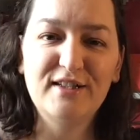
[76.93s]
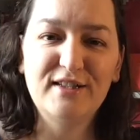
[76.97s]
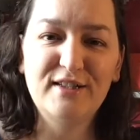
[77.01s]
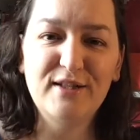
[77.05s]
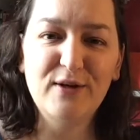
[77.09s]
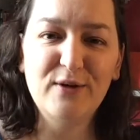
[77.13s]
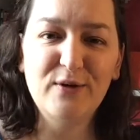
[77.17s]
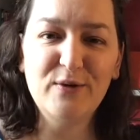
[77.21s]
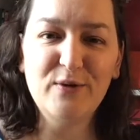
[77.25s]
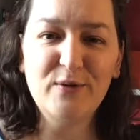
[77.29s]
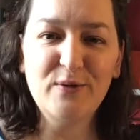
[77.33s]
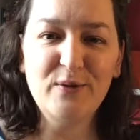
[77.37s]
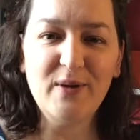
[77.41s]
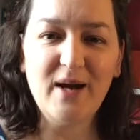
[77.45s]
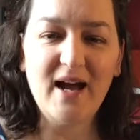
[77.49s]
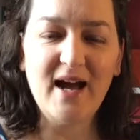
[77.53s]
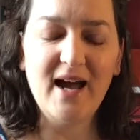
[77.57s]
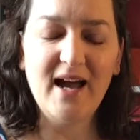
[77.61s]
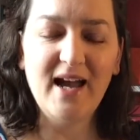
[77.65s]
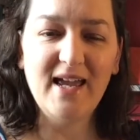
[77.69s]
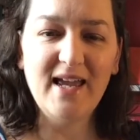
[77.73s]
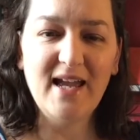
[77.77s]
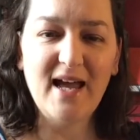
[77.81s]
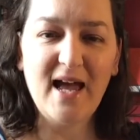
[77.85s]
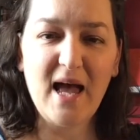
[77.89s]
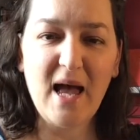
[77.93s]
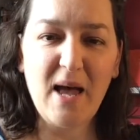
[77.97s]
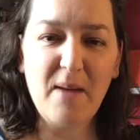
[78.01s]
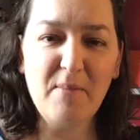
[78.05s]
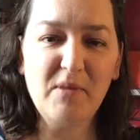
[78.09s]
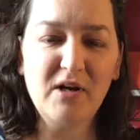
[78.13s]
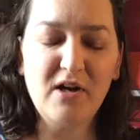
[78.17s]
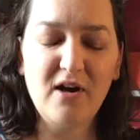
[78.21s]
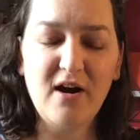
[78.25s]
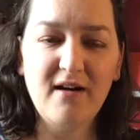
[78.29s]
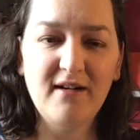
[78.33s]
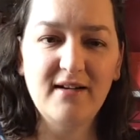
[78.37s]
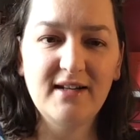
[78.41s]
So I am
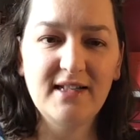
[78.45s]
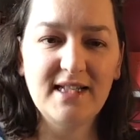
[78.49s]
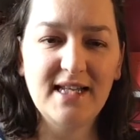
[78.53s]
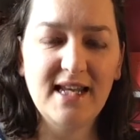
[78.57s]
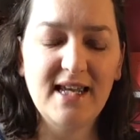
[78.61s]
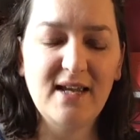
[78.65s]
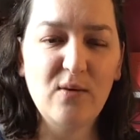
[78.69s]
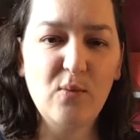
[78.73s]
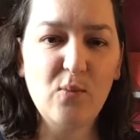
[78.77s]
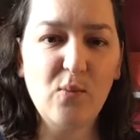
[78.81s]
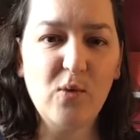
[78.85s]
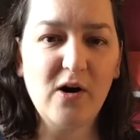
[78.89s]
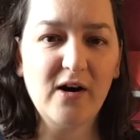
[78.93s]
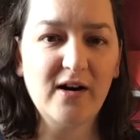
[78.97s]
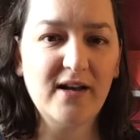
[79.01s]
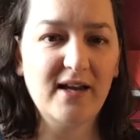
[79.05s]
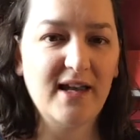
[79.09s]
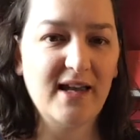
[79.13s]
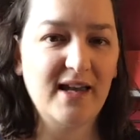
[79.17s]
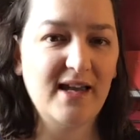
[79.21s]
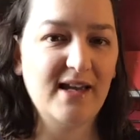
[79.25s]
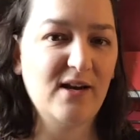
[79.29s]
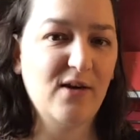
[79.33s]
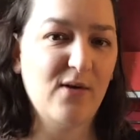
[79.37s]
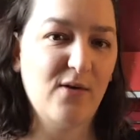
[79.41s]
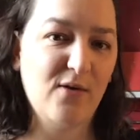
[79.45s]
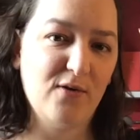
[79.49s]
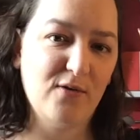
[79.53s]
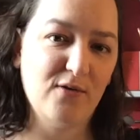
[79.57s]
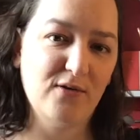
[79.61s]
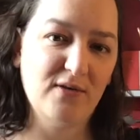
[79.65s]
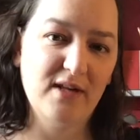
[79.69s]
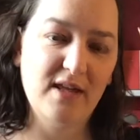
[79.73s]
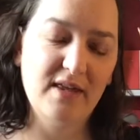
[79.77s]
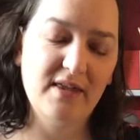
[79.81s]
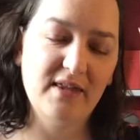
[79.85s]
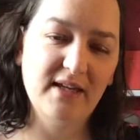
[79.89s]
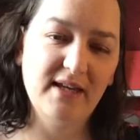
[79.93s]
currently working
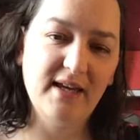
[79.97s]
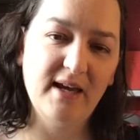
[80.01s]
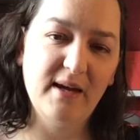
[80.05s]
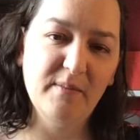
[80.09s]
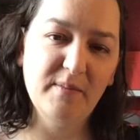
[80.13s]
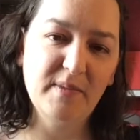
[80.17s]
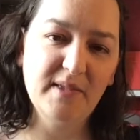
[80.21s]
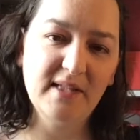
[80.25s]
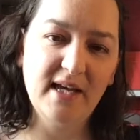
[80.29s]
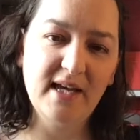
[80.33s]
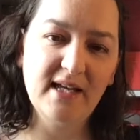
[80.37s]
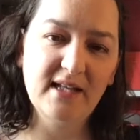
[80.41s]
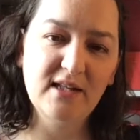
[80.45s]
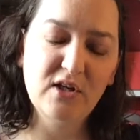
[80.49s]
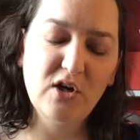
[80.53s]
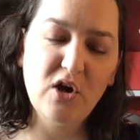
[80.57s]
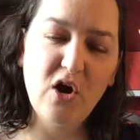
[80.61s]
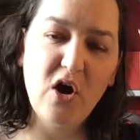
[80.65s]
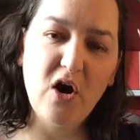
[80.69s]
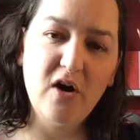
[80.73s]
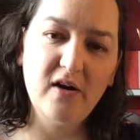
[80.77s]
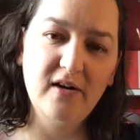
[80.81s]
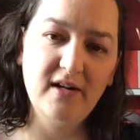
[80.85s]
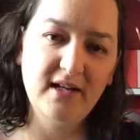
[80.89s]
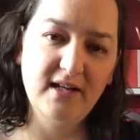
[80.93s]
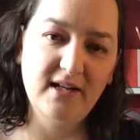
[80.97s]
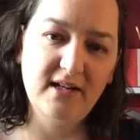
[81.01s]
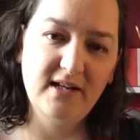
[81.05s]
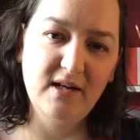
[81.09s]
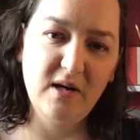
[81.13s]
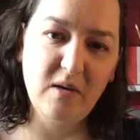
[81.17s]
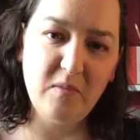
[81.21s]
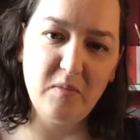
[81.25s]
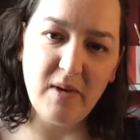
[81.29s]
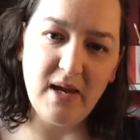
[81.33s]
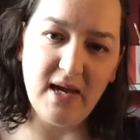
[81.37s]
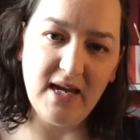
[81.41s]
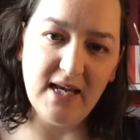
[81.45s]
on the Campside Cardigan
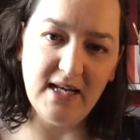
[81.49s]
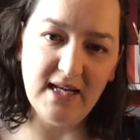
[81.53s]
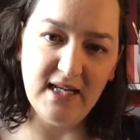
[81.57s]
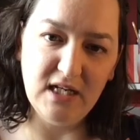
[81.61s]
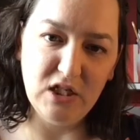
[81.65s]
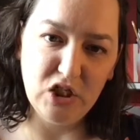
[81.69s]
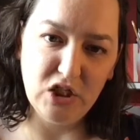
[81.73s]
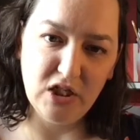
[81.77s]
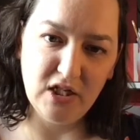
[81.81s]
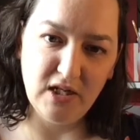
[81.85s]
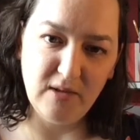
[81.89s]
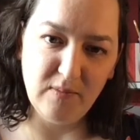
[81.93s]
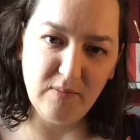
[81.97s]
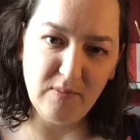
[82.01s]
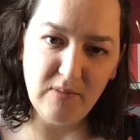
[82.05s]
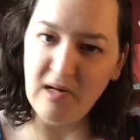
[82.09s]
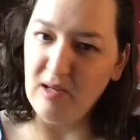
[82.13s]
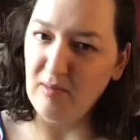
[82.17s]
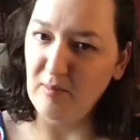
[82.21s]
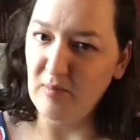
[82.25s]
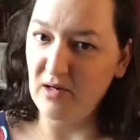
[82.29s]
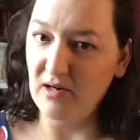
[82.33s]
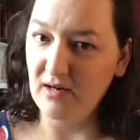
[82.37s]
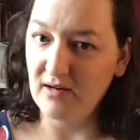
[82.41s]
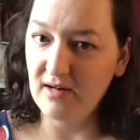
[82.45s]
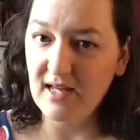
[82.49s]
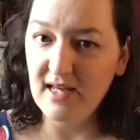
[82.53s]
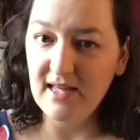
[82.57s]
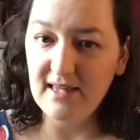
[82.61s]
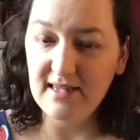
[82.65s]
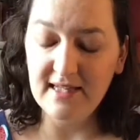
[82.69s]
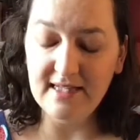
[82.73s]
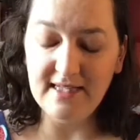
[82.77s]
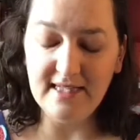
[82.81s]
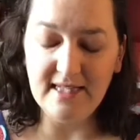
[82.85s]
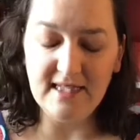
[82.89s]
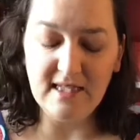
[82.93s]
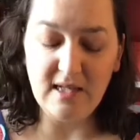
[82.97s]
by Alicia Plummer.
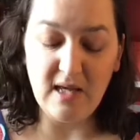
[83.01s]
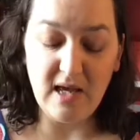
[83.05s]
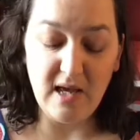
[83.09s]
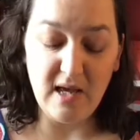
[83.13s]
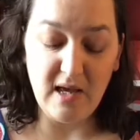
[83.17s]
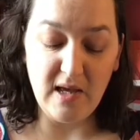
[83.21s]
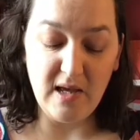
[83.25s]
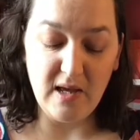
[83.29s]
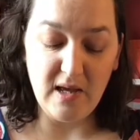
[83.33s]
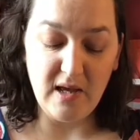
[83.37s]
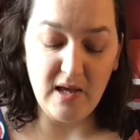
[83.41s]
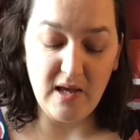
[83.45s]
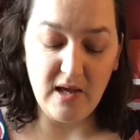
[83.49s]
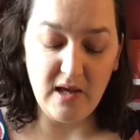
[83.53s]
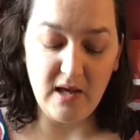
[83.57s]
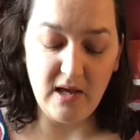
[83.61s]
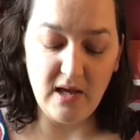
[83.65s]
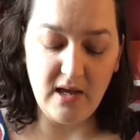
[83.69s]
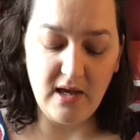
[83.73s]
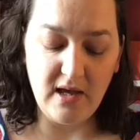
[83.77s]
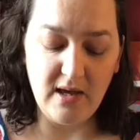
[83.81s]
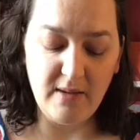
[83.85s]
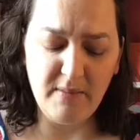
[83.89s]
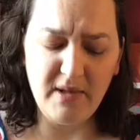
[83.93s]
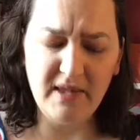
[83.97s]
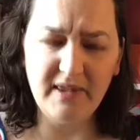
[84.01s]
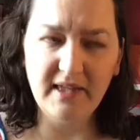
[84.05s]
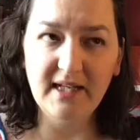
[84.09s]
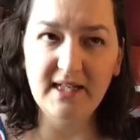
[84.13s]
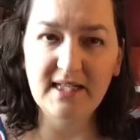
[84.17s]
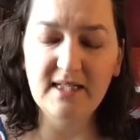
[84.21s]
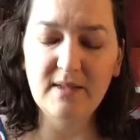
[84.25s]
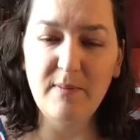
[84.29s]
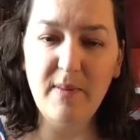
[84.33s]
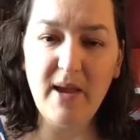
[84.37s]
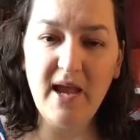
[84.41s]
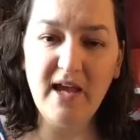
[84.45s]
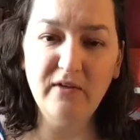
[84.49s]
This is I think
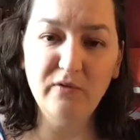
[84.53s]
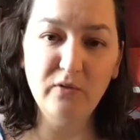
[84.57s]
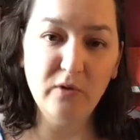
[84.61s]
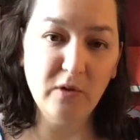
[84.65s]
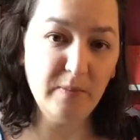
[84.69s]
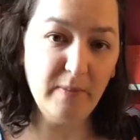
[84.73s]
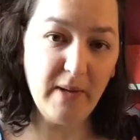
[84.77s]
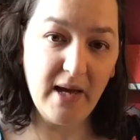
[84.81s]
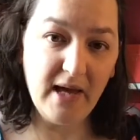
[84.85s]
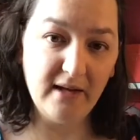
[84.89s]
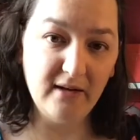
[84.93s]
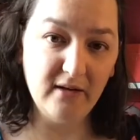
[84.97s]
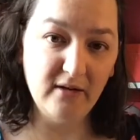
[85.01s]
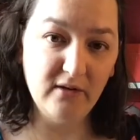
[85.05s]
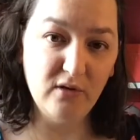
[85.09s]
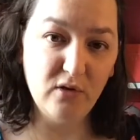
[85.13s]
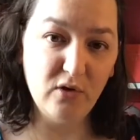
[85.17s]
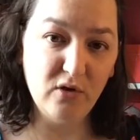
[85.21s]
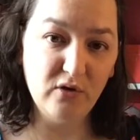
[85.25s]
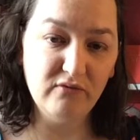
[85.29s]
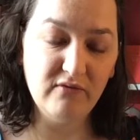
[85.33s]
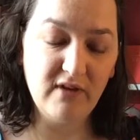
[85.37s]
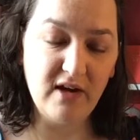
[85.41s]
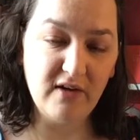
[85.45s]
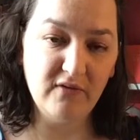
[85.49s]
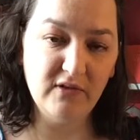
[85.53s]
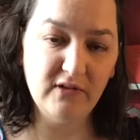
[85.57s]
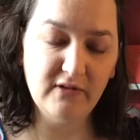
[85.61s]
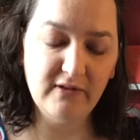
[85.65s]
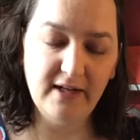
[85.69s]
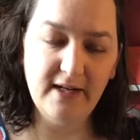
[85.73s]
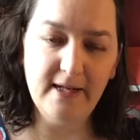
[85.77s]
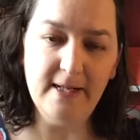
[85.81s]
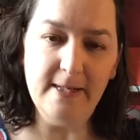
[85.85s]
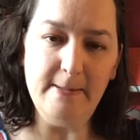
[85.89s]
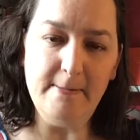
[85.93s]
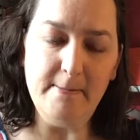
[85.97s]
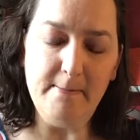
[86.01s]
it's a paid for pattern on
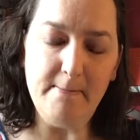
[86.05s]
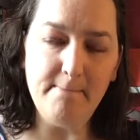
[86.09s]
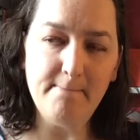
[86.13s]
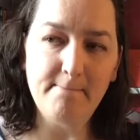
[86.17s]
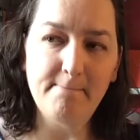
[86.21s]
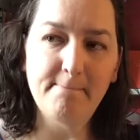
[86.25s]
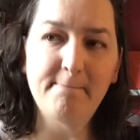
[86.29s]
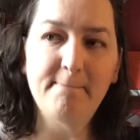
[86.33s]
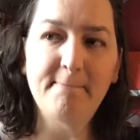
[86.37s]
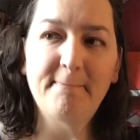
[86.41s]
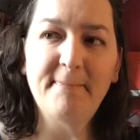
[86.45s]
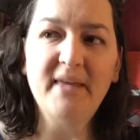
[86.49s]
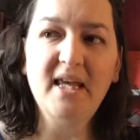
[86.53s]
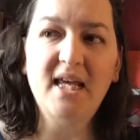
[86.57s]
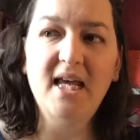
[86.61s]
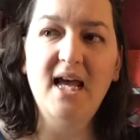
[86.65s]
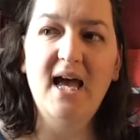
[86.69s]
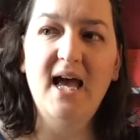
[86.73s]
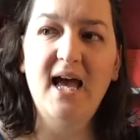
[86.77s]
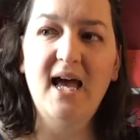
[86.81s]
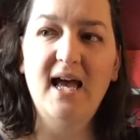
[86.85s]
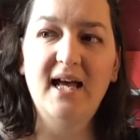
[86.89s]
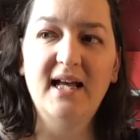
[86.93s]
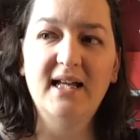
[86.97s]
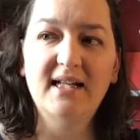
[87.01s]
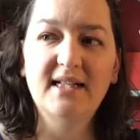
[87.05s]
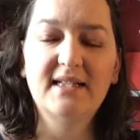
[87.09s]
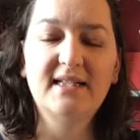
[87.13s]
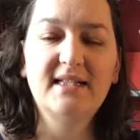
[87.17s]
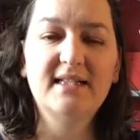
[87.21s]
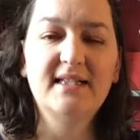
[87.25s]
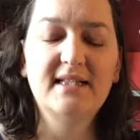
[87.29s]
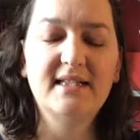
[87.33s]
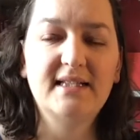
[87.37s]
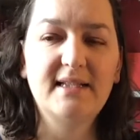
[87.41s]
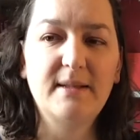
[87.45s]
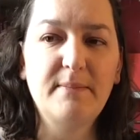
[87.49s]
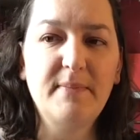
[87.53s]
Ravelry,
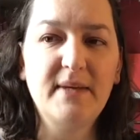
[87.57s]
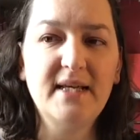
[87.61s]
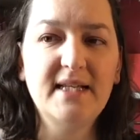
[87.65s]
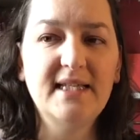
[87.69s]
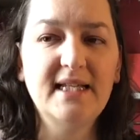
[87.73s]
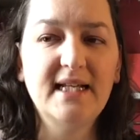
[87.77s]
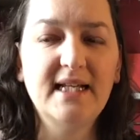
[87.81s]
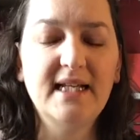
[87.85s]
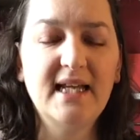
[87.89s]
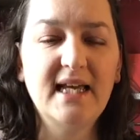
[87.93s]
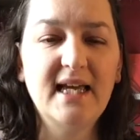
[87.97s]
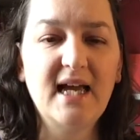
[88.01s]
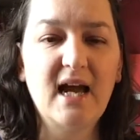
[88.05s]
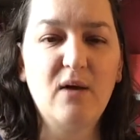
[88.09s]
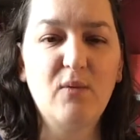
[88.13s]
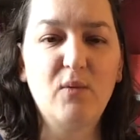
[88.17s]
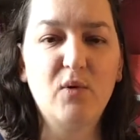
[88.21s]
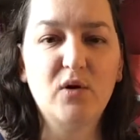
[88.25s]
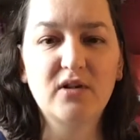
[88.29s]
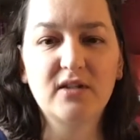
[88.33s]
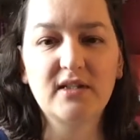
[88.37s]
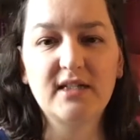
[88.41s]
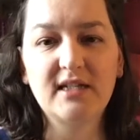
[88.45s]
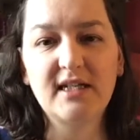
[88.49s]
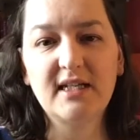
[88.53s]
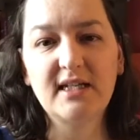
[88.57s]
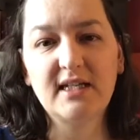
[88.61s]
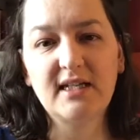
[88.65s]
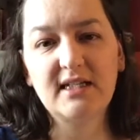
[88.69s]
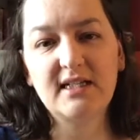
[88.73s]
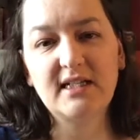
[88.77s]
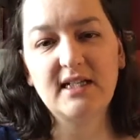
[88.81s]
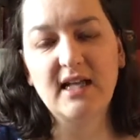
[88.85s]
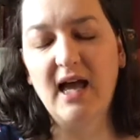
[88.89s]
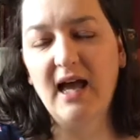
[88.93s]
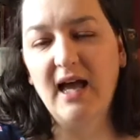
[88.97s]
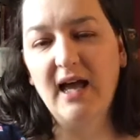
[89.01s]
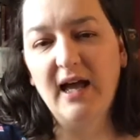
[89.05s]
and basically I wanted